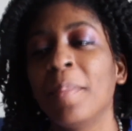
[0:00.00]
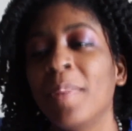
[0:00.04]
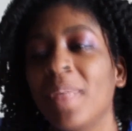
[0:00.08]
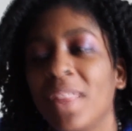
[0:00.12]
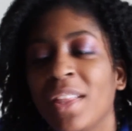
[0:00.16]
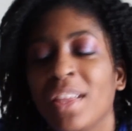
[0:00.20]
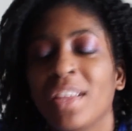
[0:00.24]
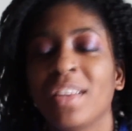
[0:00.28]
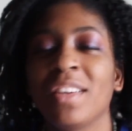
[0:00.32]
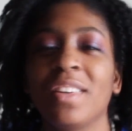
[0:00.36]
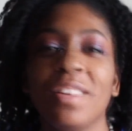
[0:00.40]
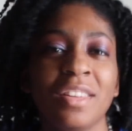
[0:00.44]
But
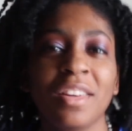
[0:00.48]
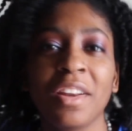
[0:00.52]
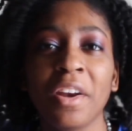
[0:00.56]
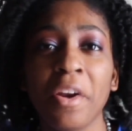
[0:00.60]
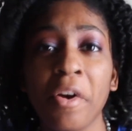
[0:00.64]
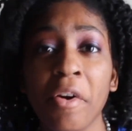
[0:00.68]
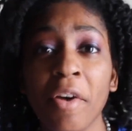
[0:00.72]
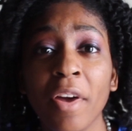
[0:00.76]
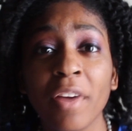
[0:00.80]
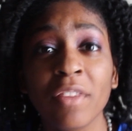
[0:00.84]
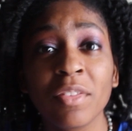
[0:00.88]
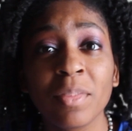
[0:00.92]
then, you
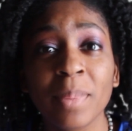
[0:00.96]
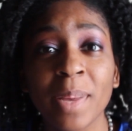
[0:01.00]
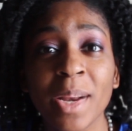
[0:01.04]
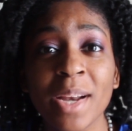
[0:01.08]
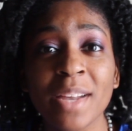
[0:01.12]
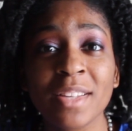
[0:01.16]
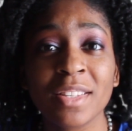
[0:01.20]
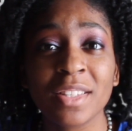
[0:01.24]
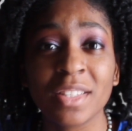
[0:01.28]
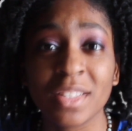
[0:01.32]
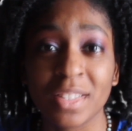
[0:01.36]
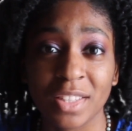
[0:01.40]
know, everybody
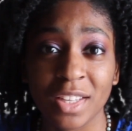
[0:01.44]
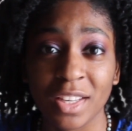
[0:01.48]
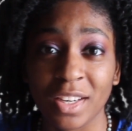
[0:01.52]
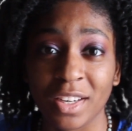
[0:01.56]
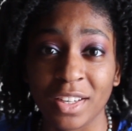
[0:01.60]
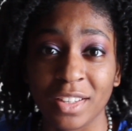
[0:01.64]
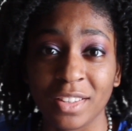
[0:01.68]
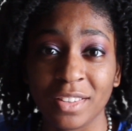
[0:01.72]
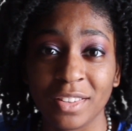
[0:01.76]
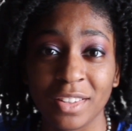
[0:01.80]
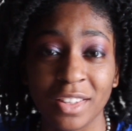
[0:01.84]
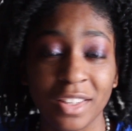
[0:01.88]

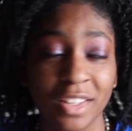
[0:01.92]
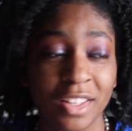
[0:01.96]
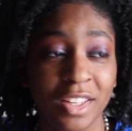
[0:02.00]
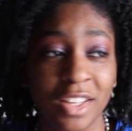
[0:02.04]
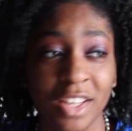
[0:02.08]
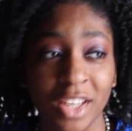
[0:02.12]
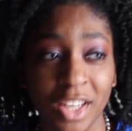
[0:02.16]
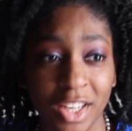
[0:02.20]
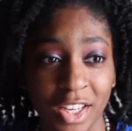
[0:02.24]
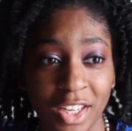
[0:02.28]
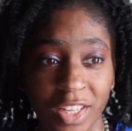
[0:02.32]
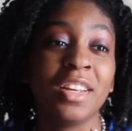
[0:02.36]
succeeded in the
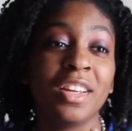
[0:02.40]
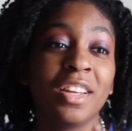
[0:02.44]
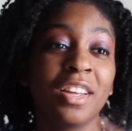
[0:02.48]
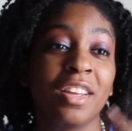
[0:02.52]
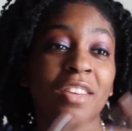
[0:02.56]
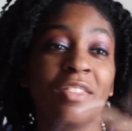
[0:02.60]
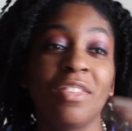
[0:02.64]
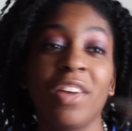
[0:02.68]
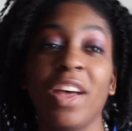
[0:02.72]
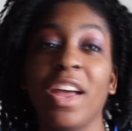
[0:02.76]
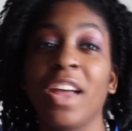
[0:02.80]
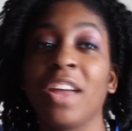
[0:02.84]
end.
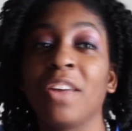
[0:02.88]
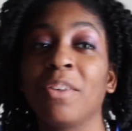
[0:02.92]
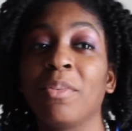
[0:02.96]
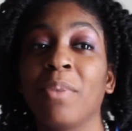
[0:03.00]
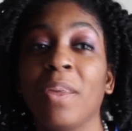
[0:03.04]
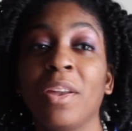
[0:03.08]
If I had